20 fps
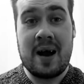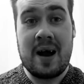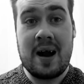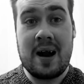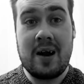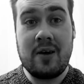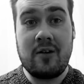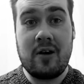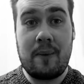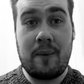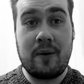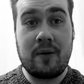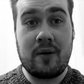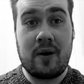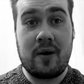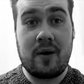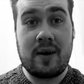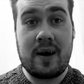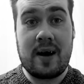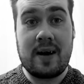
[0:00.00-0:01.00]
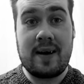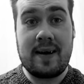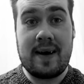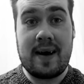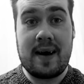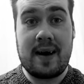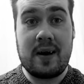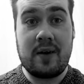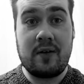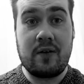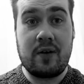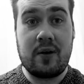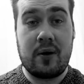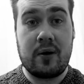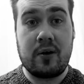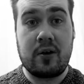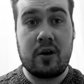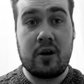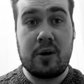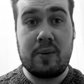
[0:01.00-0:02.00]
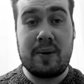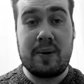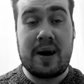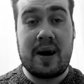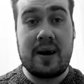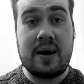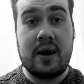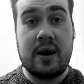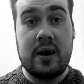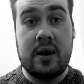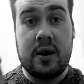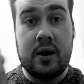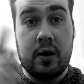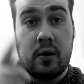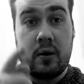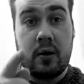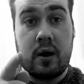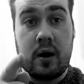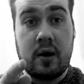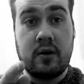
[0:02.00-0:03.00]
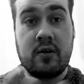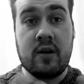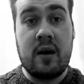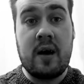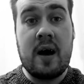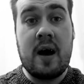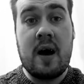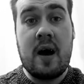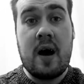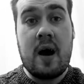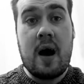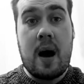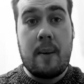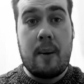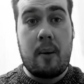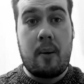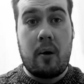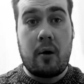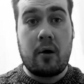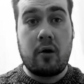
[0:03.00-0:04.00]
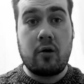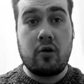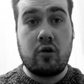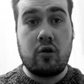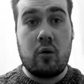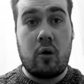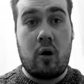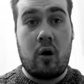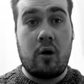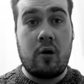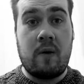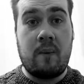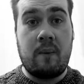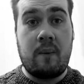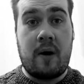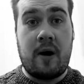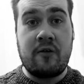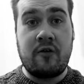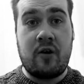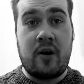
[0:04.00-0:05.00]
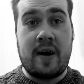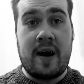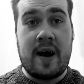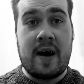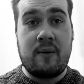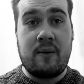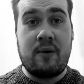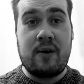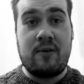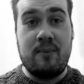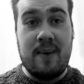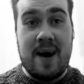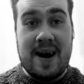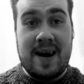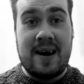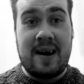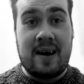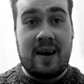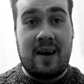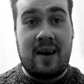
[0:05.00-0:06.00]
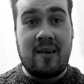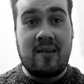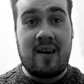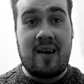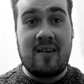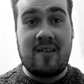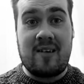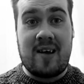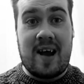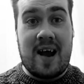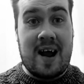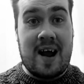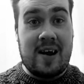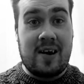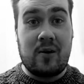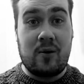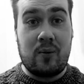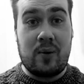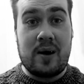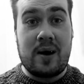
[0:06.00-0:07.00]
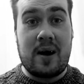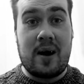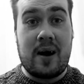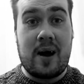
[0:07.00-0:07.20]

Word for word: Hello Chatbox Out there, today in this video I'm just going to be telling you guys about what I got to do on my Friday. We've made it guys, it's the end of the week.